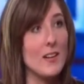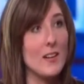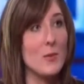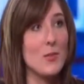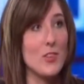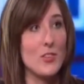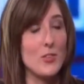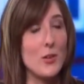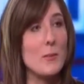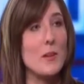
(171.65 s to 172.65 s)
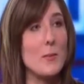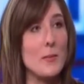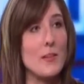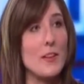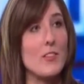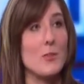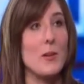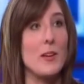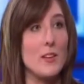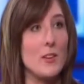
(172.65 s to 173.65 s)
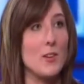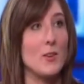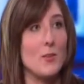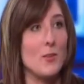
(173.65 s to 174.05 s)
It was extreme manipulation. We didn't know